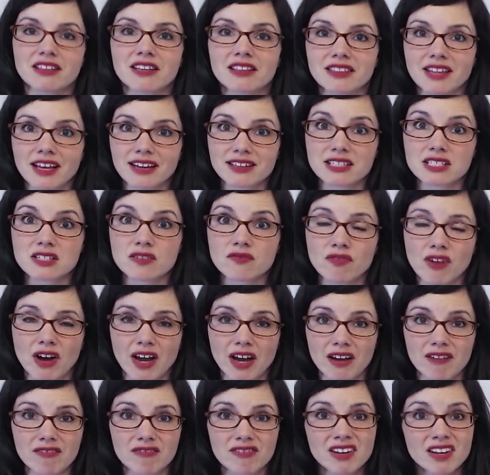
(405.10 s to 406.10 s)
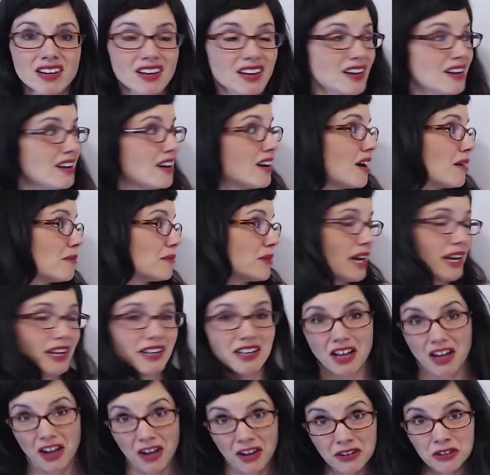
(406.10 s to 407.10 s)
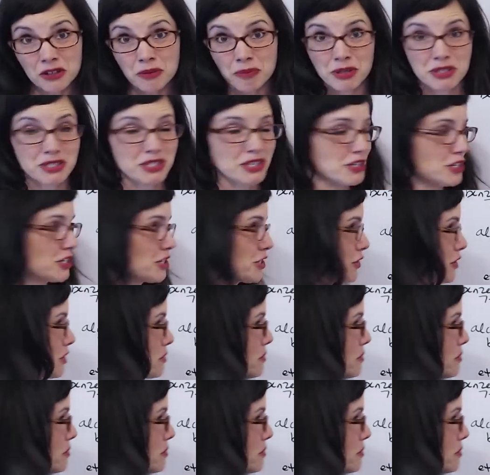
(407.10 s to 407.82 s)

that that's 5. I'm not 100% sure